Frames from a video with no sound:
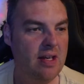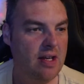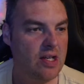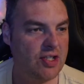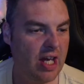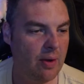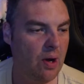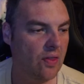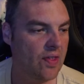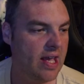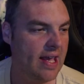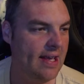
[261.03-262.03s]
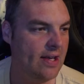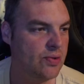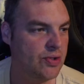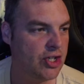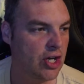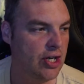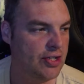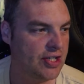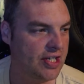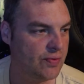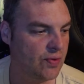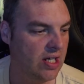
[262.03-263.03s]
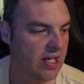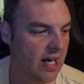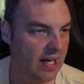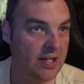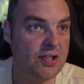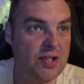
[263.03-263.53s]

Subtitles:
Tell you what, the Eagles Guernsey is really nice.